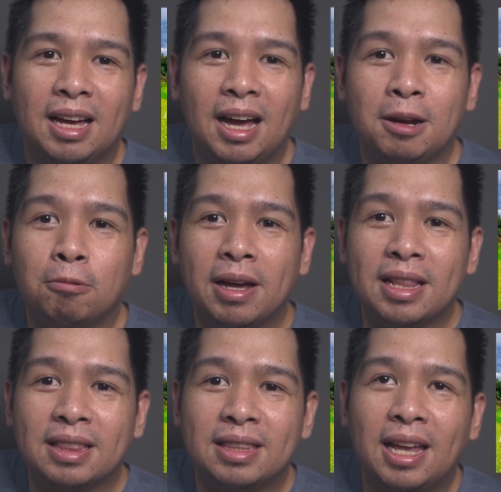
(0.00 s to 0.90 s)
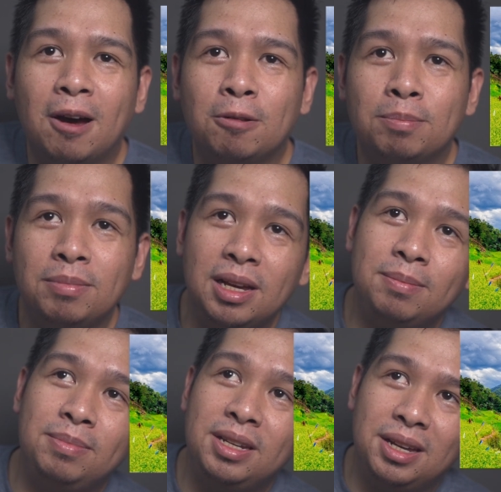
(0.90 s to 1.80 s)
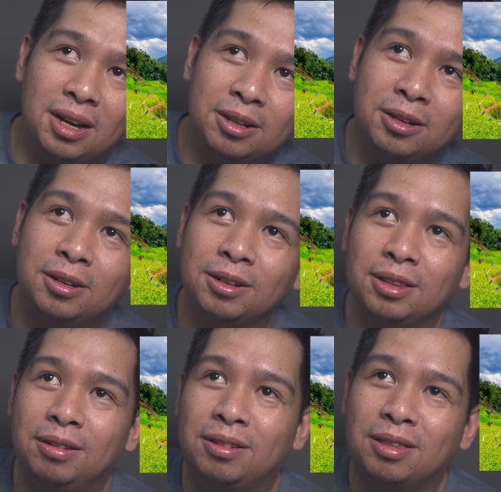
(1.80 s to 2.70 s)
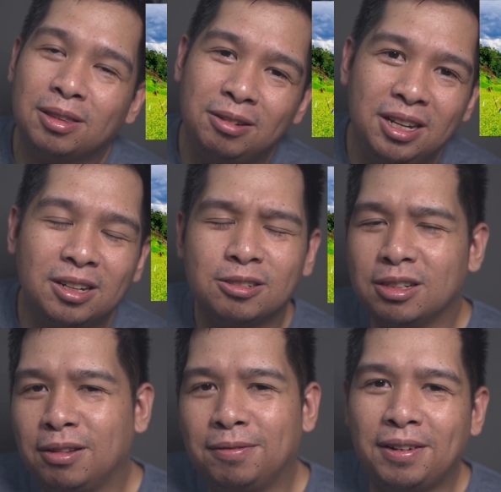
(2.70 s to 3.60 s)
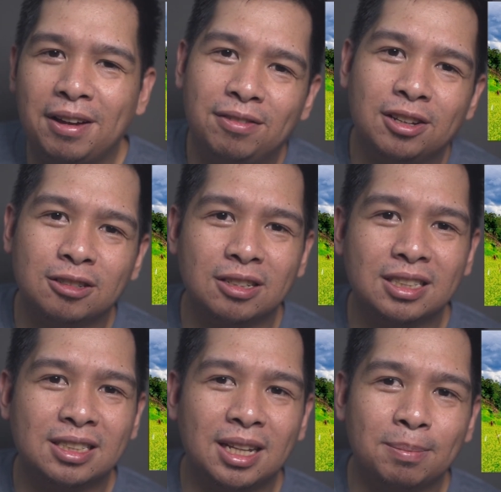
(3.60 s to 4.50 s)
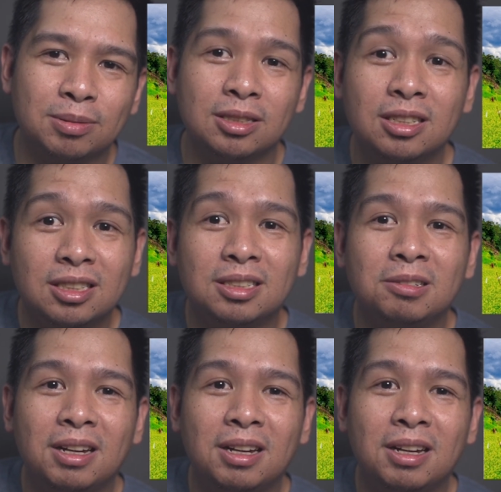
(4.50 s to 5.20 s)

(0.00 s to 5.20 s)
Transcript: I went down maybe a good 300 to 500 steps just to